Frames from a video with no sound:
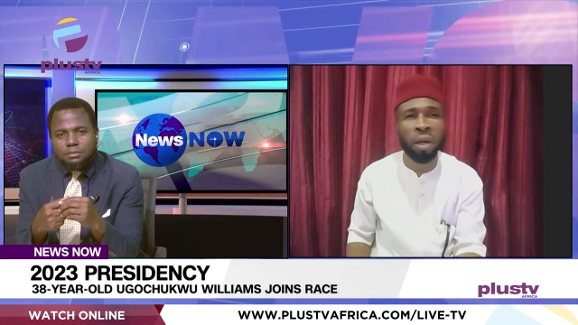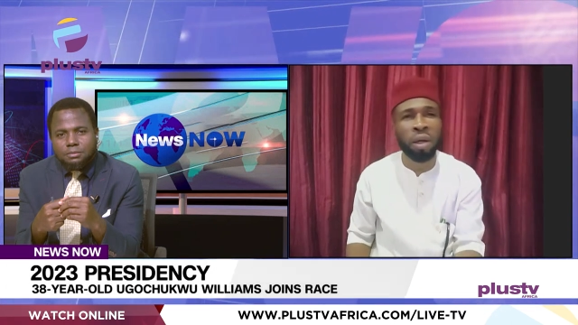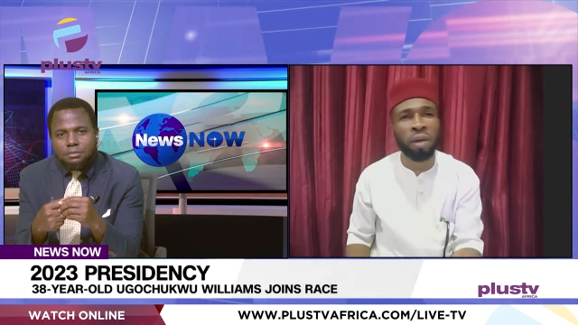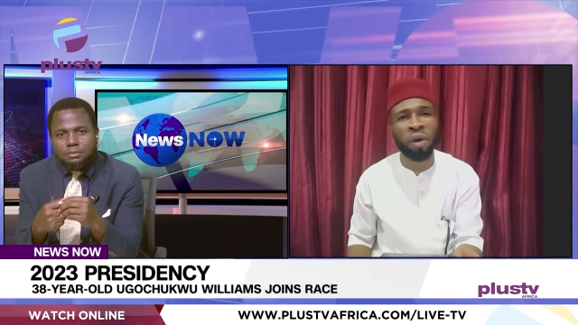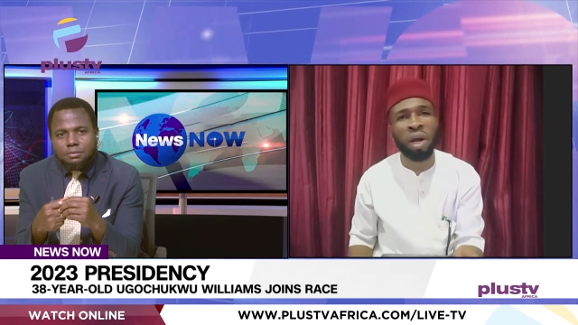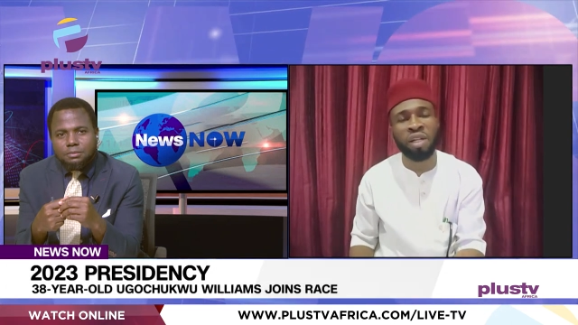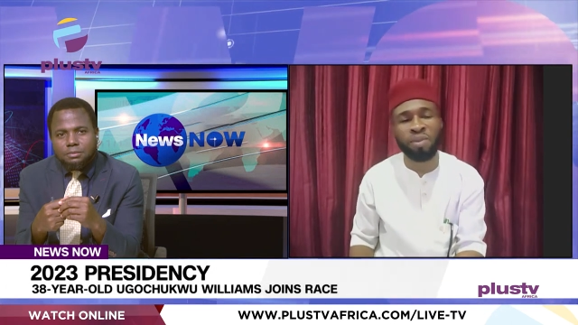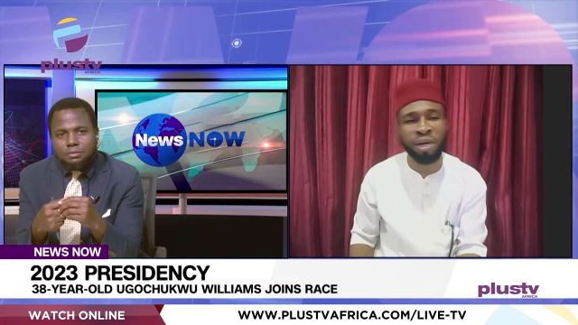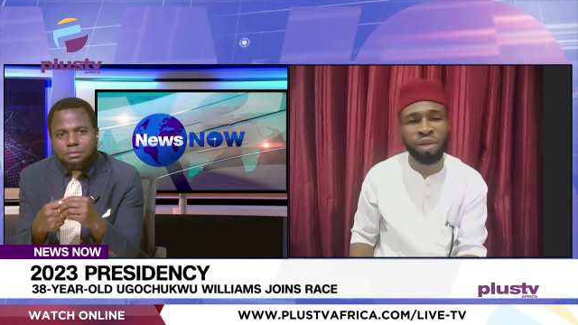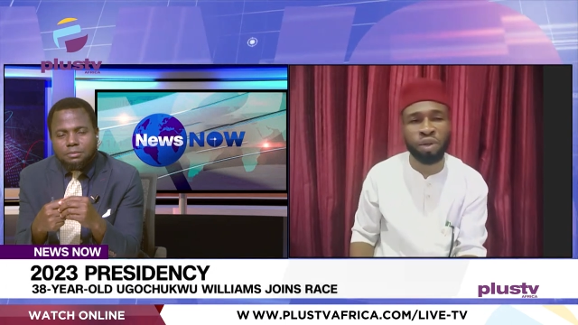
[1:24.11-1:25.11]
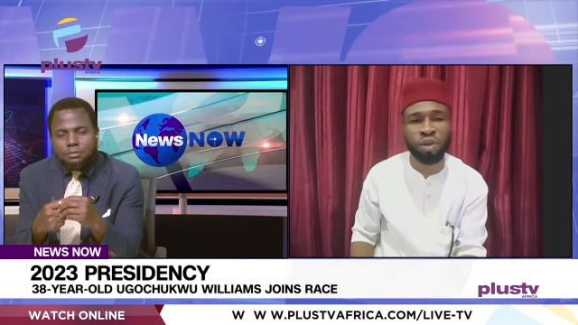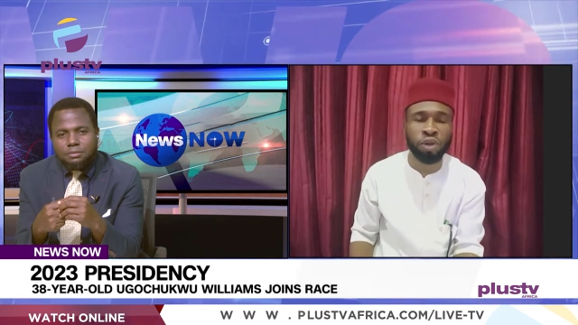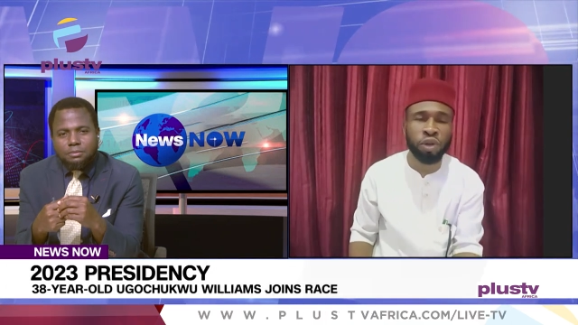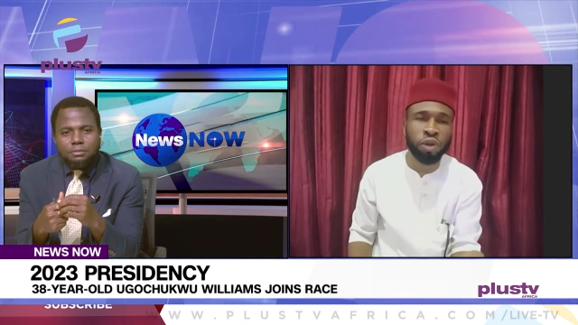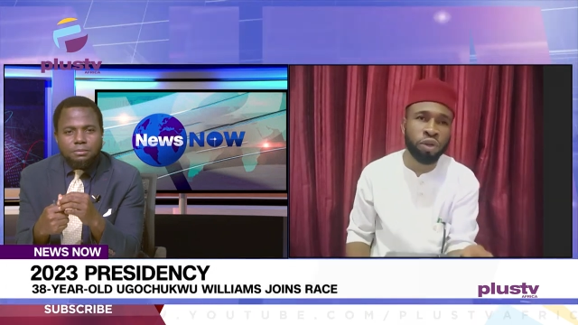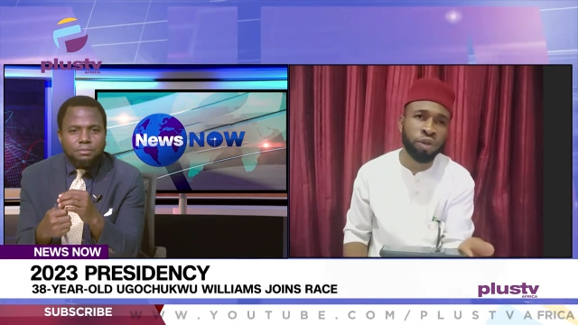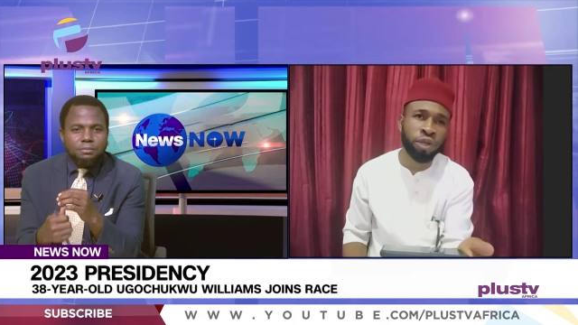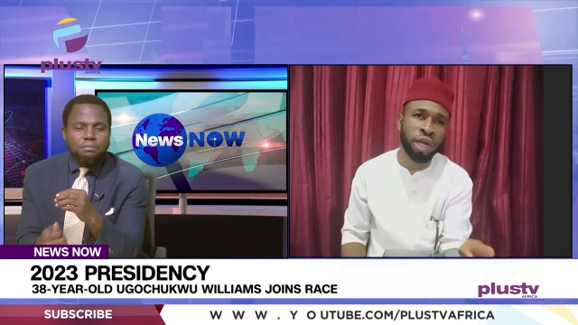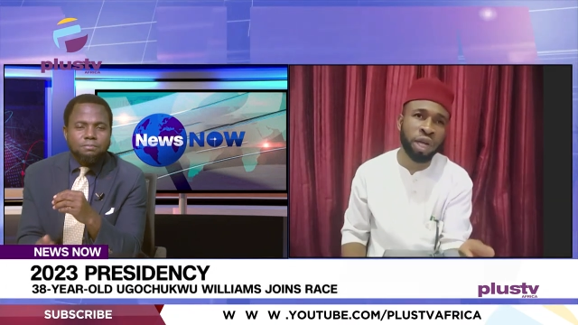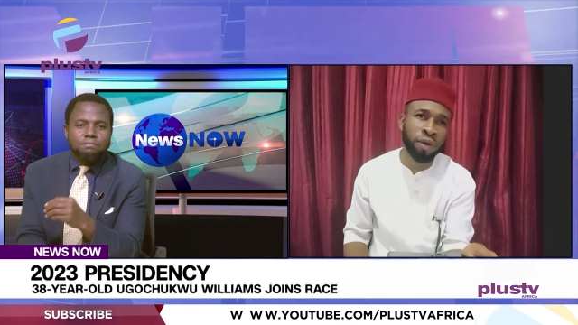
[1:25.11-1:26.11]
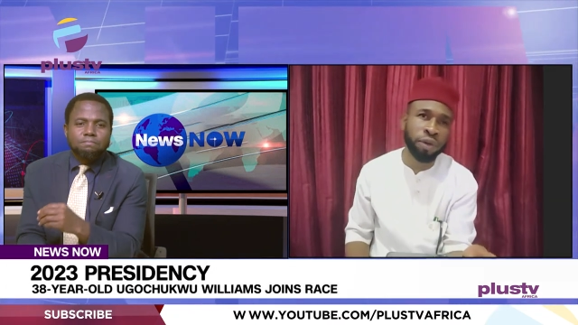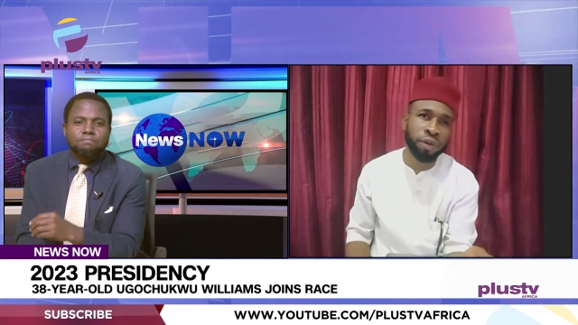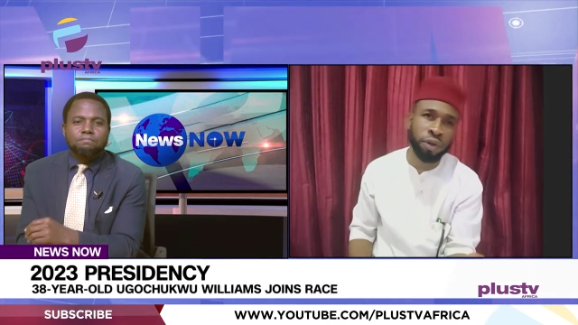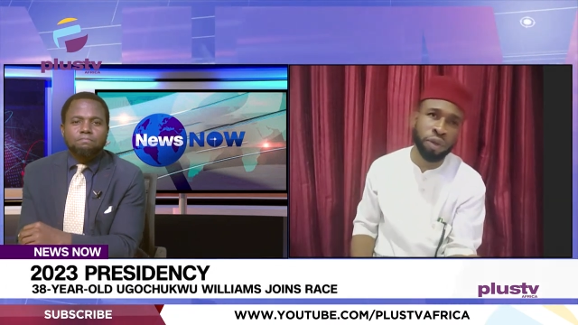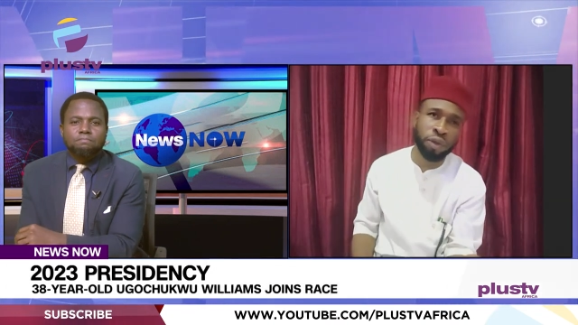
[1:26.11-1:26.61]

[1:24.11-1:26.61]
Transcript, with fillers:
Speaker 1: collapse my structure to their own structure.